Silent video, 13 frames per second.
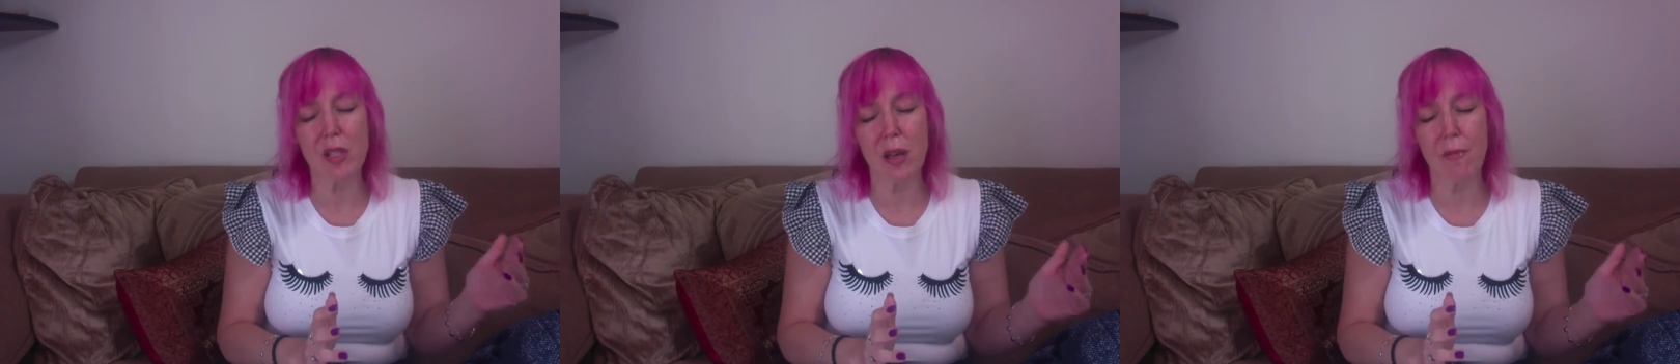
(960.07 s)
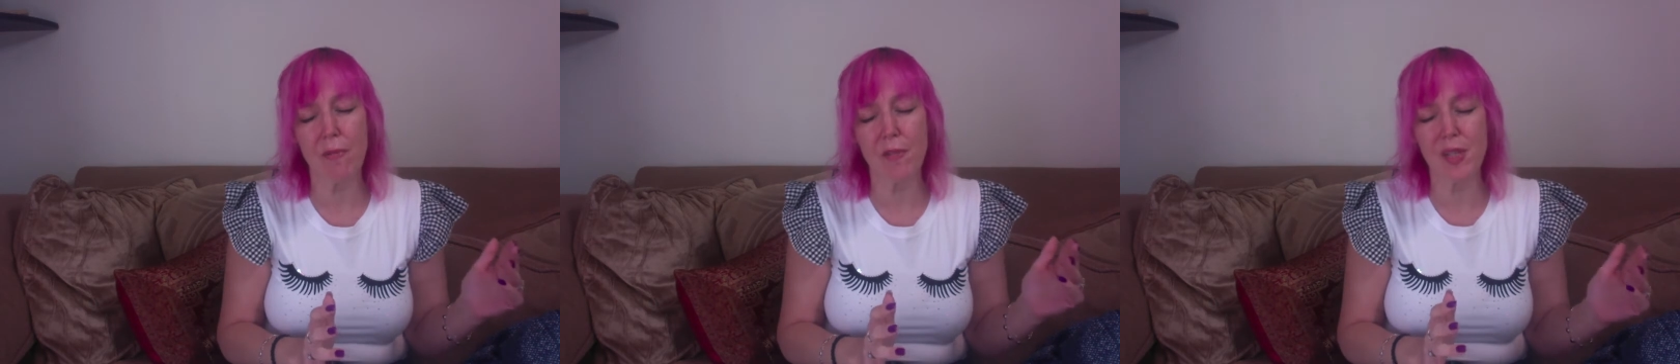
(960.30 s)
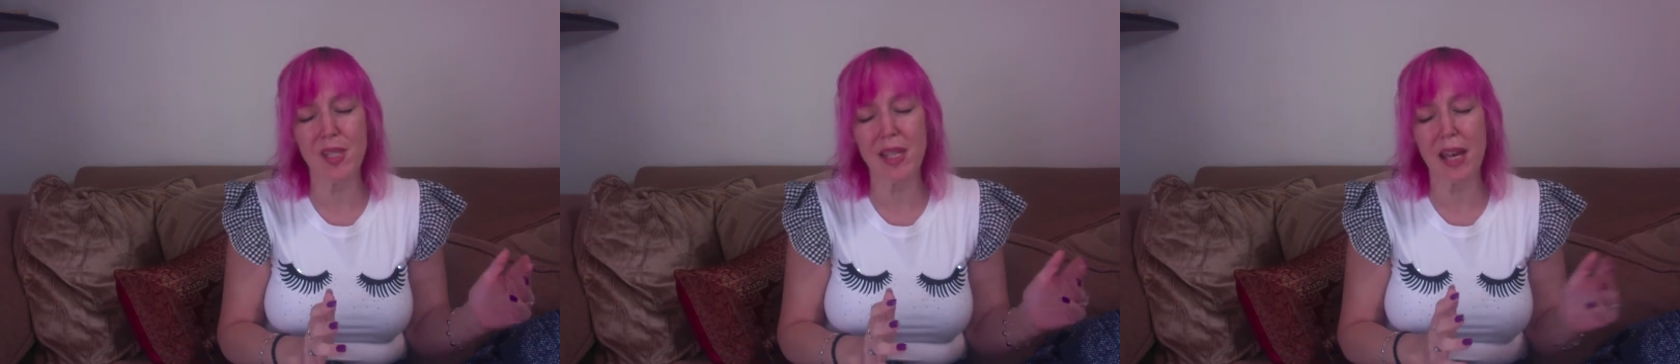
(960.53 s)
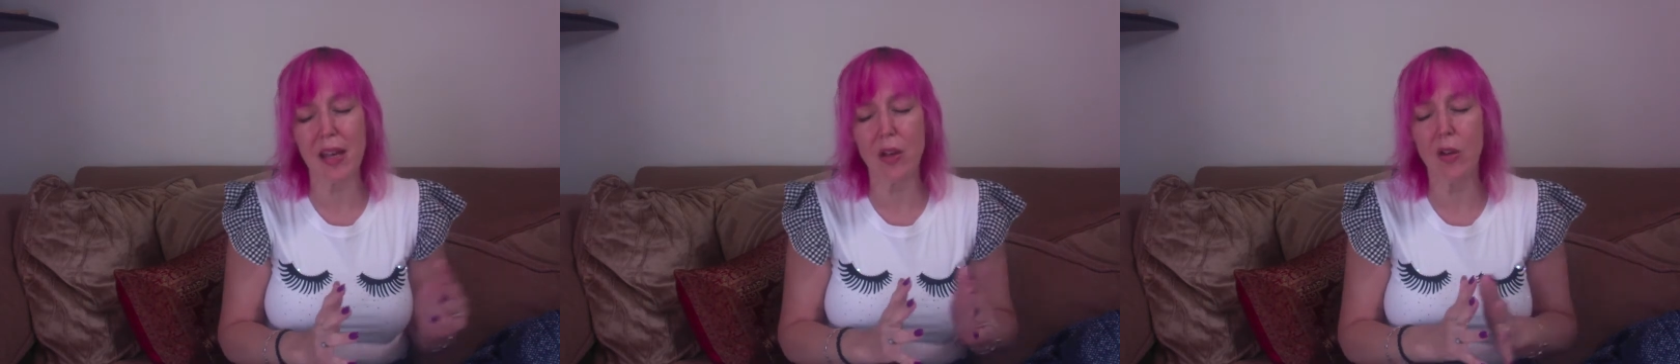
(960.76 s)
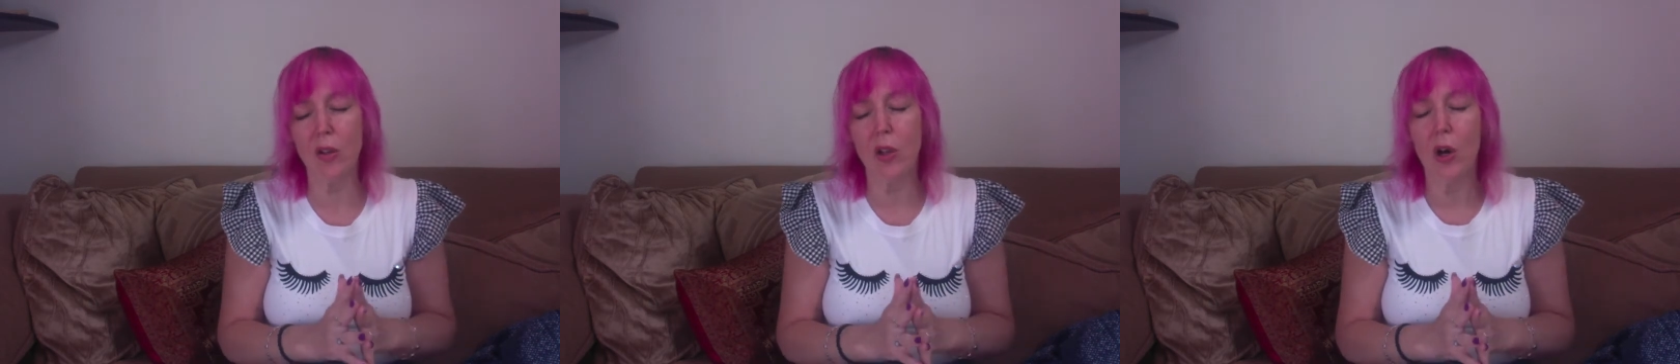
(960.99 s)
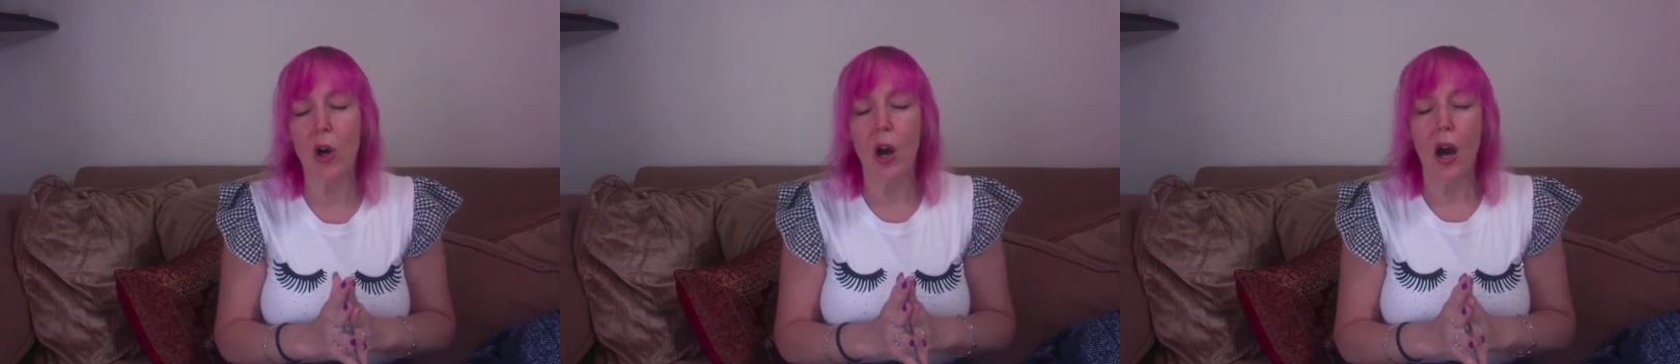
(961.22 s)
up for sale,
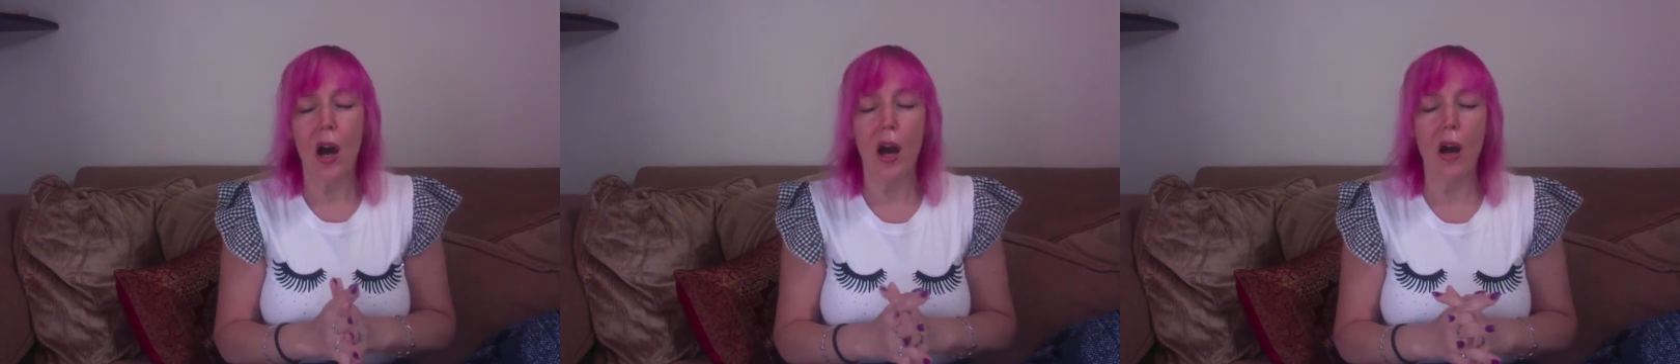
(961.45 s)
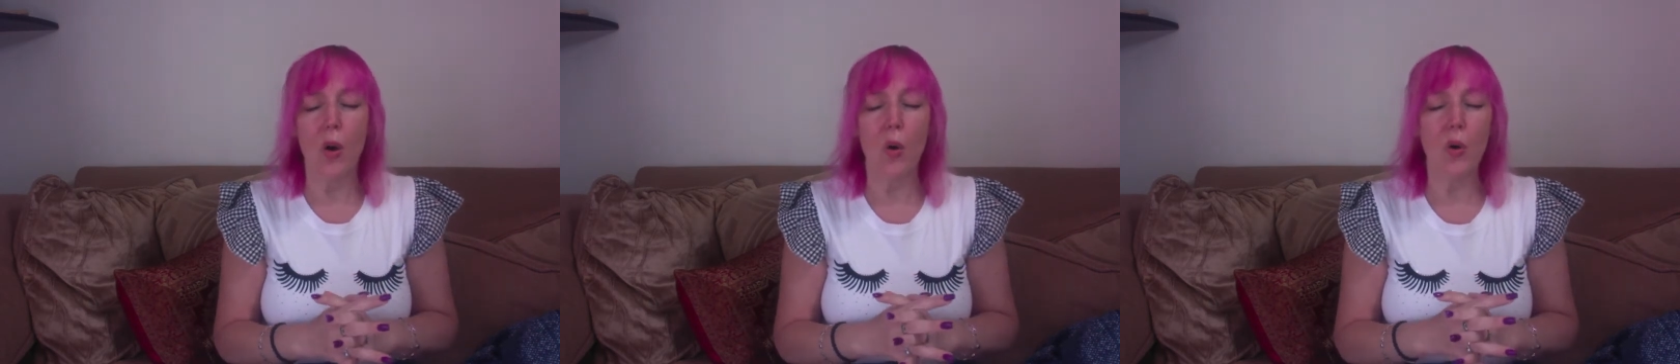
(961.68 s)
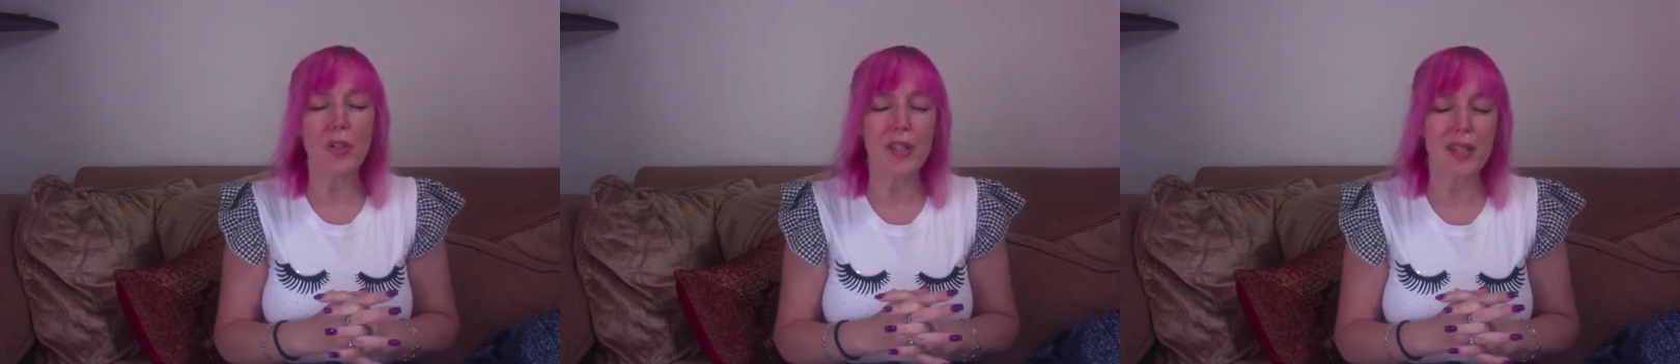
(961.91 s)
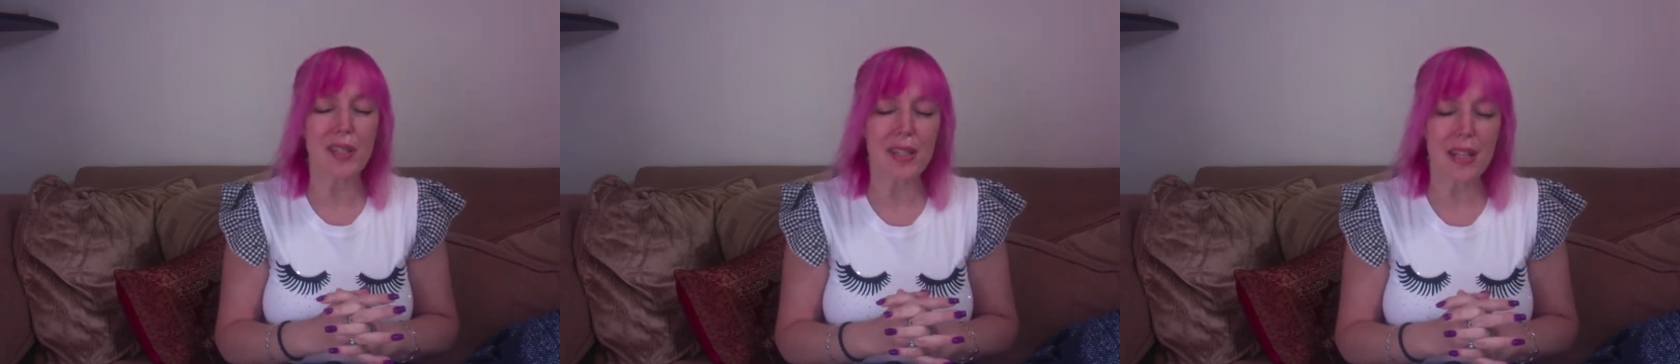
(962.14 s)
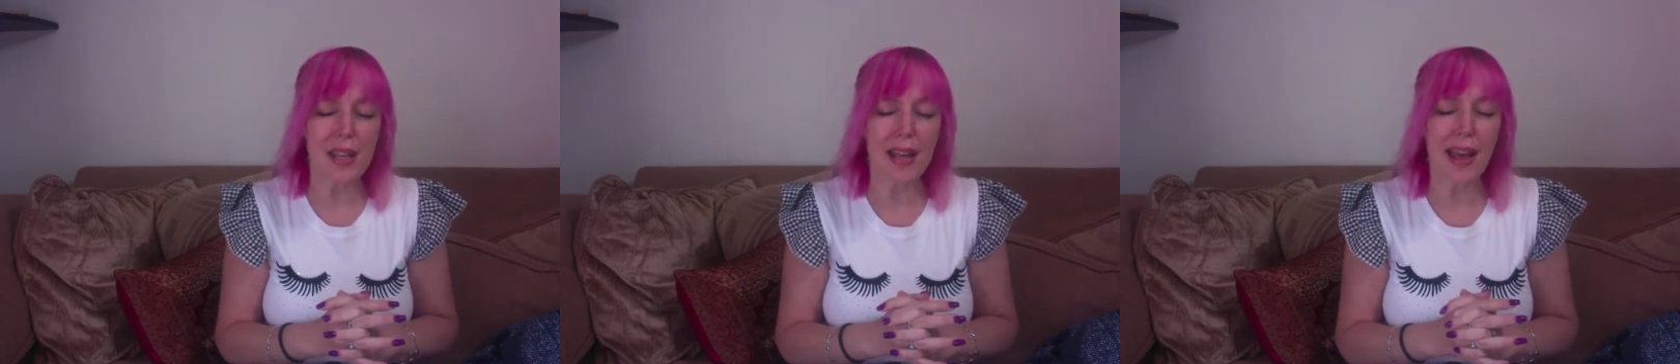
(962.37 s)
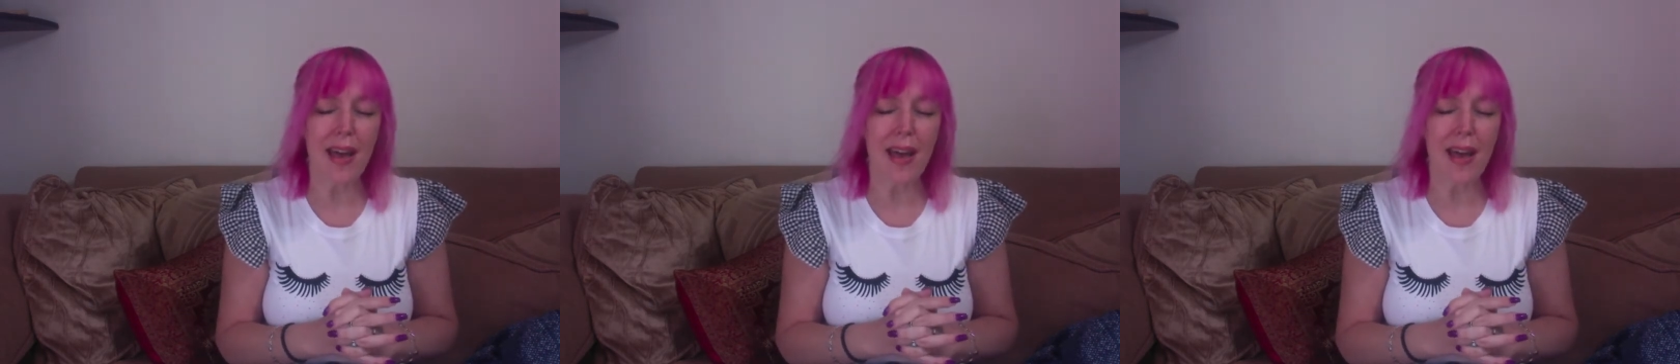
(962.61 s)
or to seek